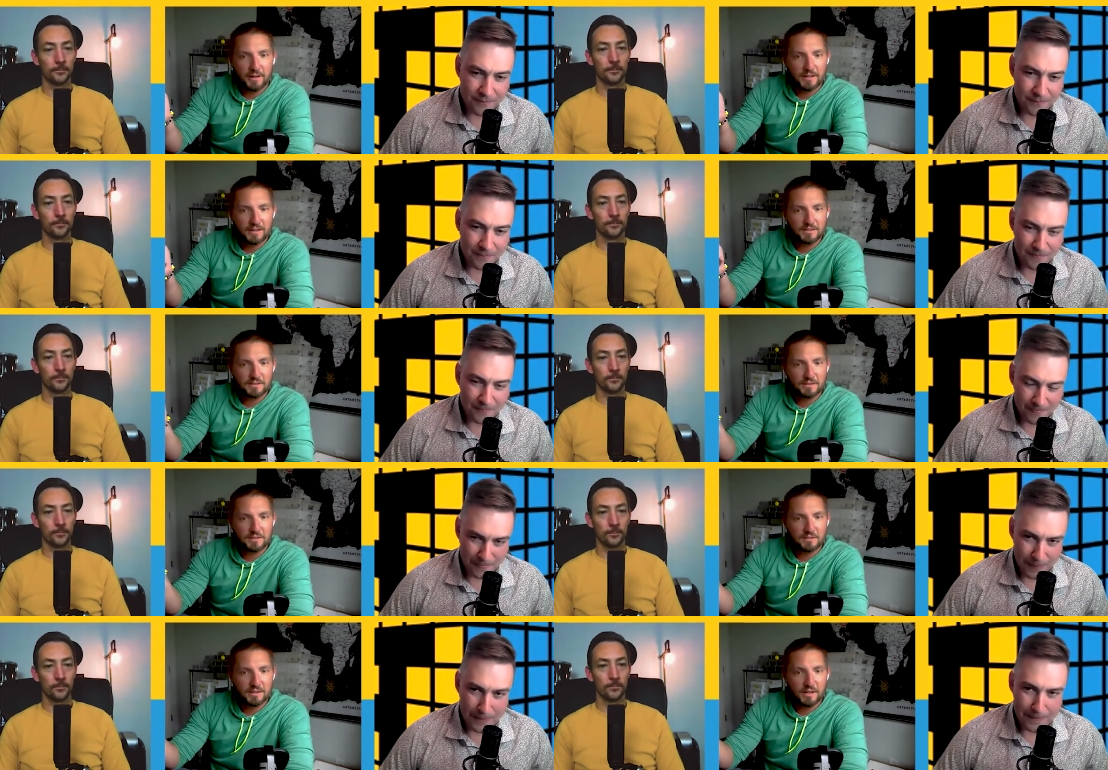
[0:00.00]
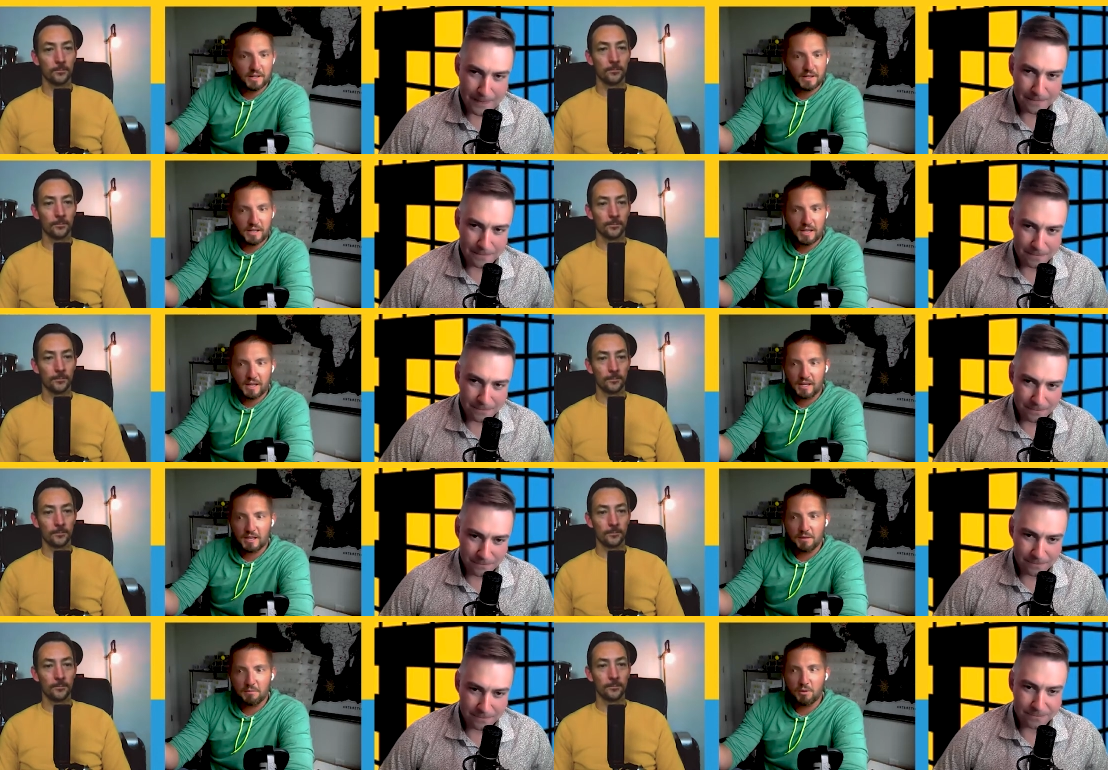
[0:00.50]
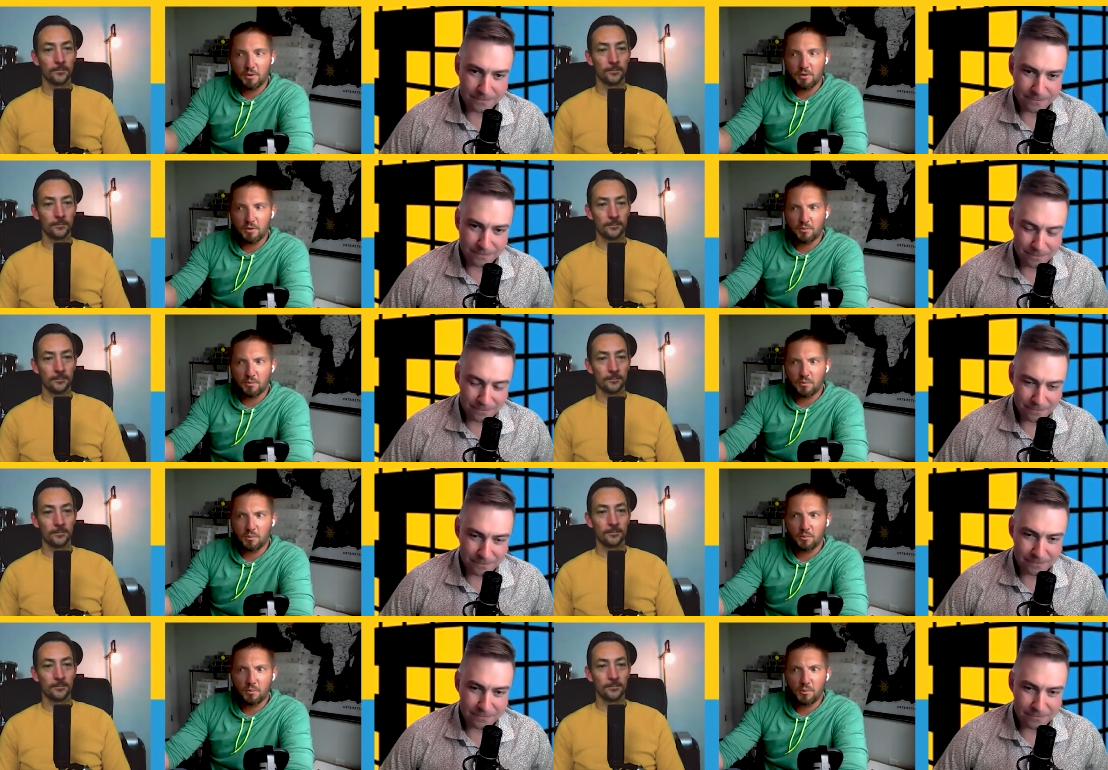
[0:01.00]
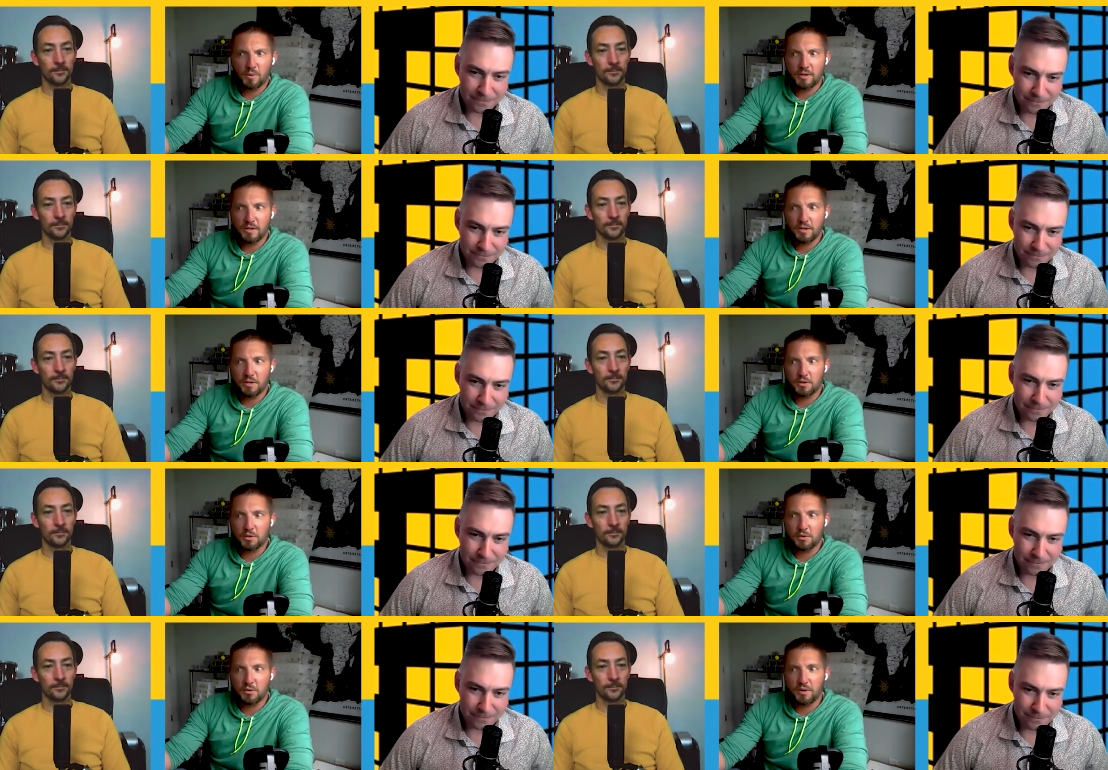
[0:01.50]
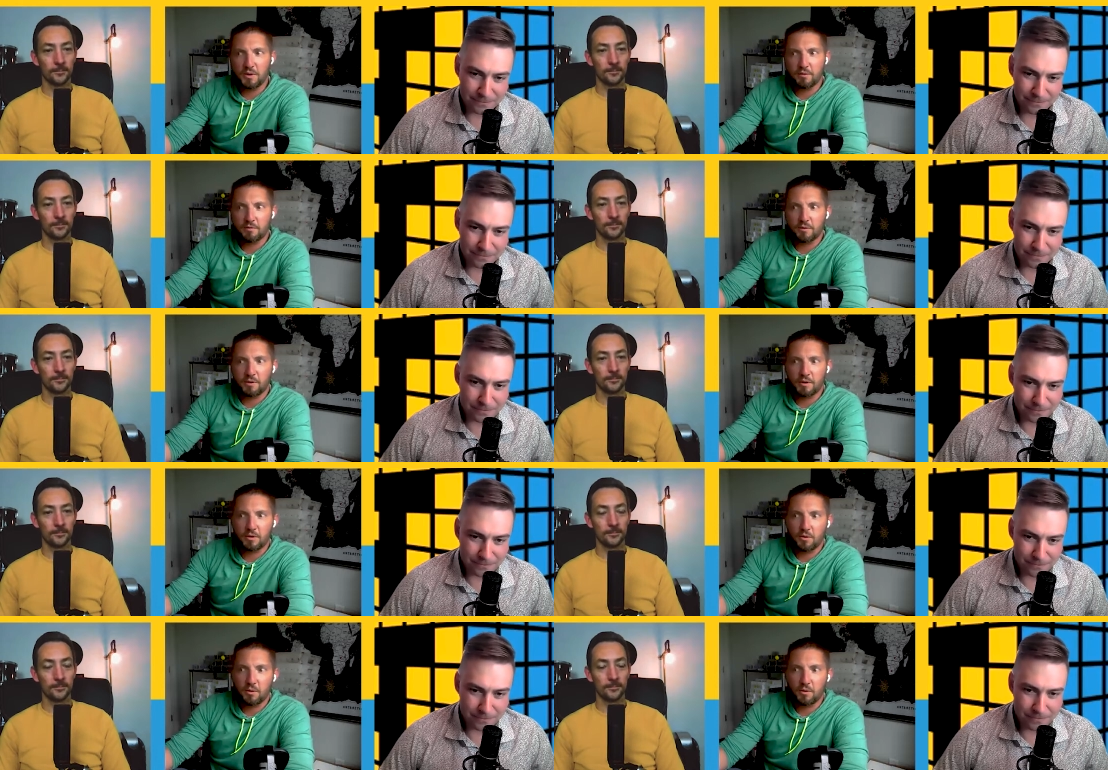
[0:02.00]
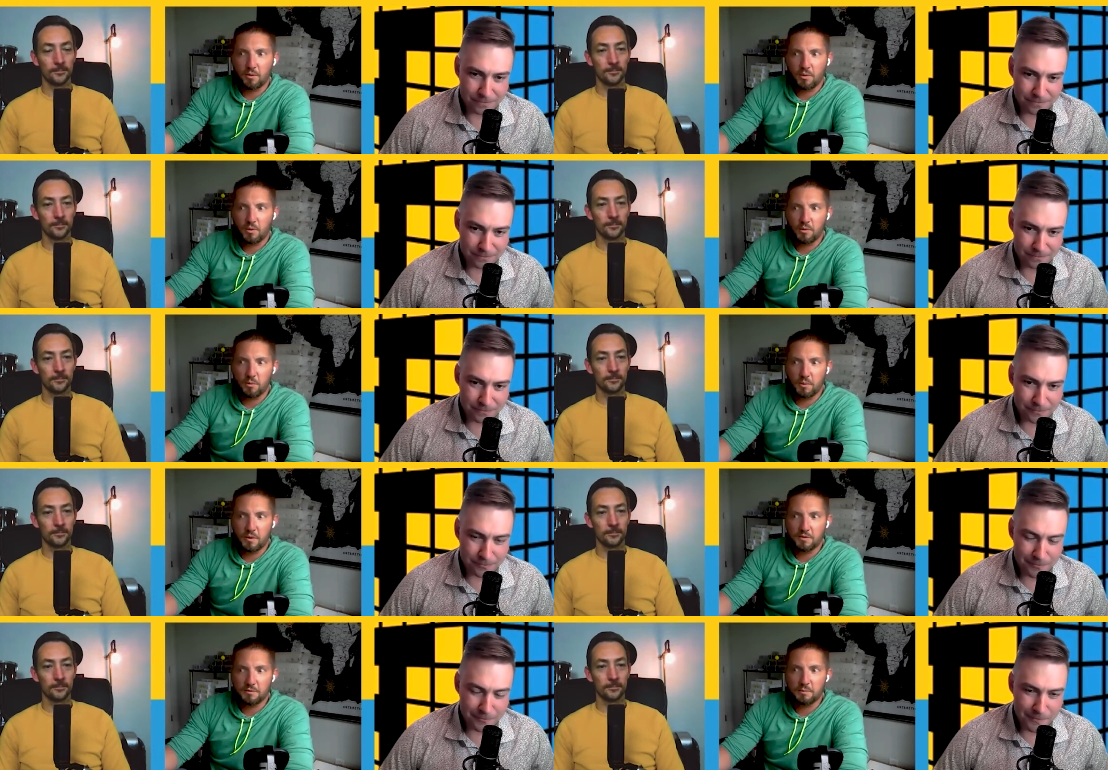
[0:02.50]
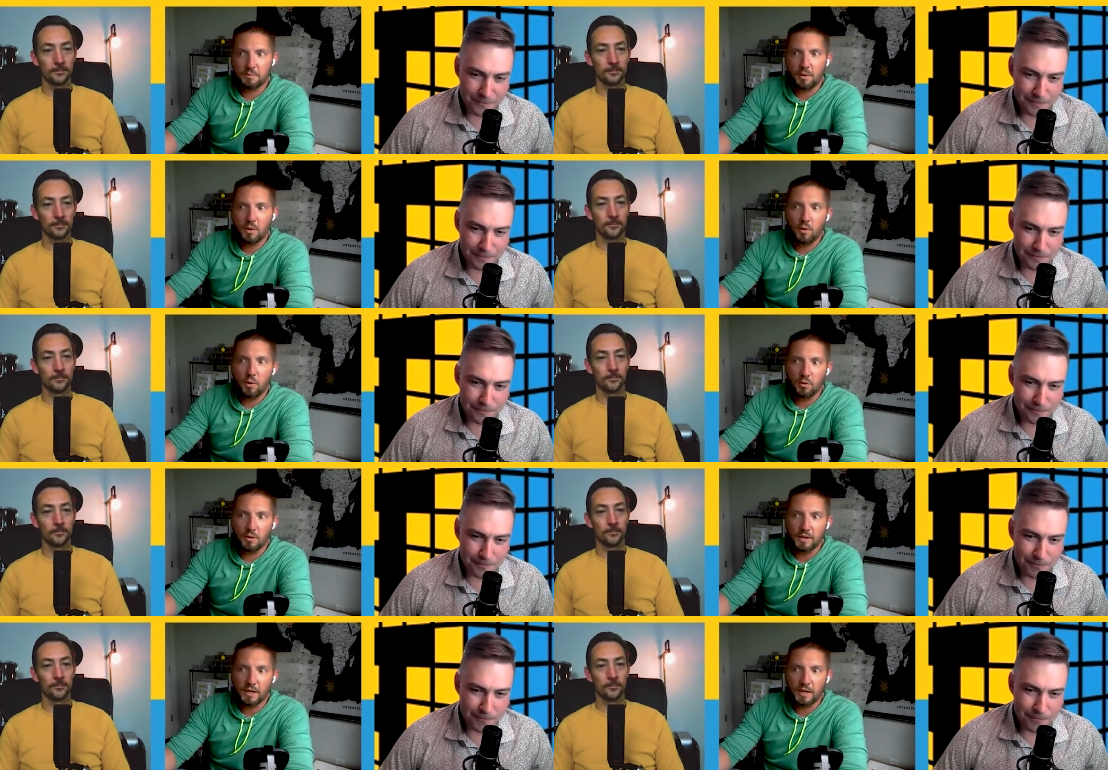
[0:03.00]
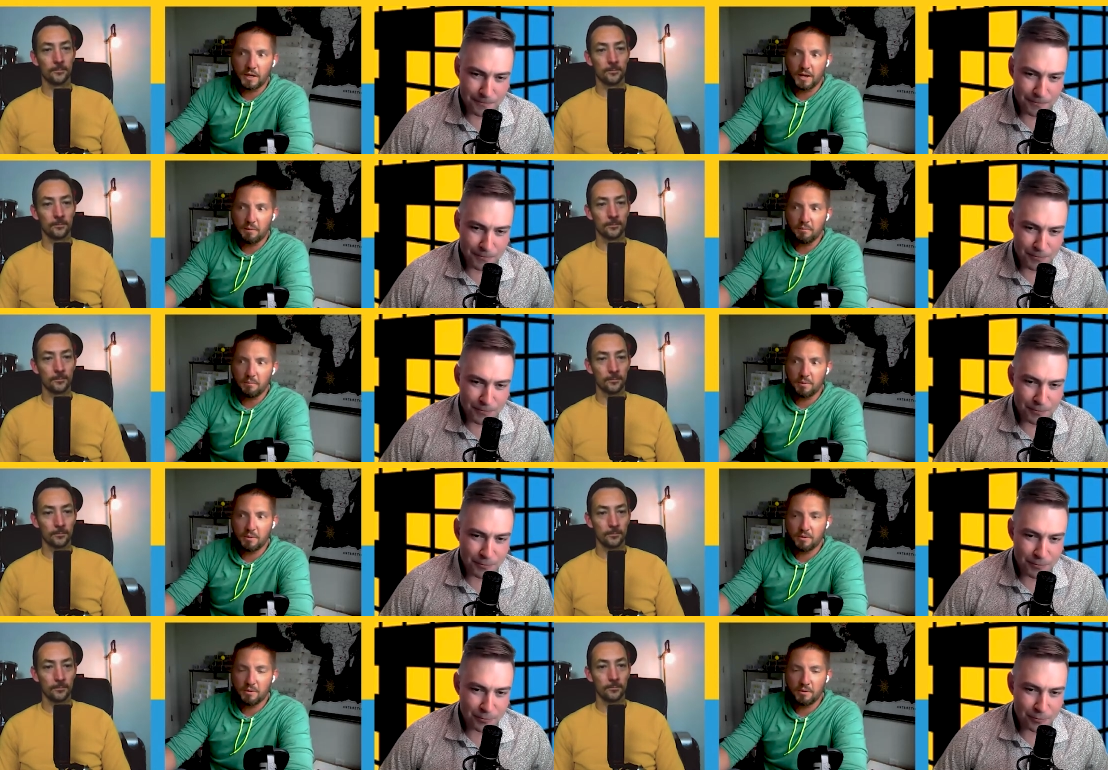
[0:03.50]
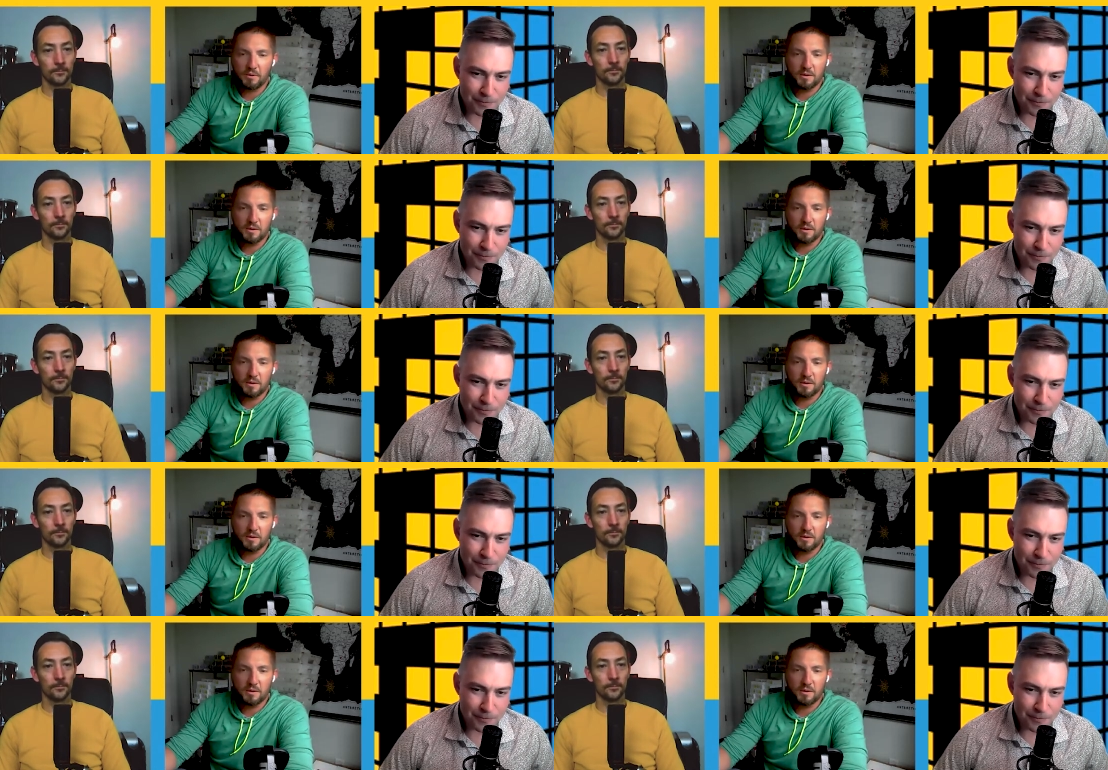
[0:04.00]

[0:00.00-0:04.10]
Speaker 1: And it's just like, hey, keep going. What do you do different, or or what's holding it up?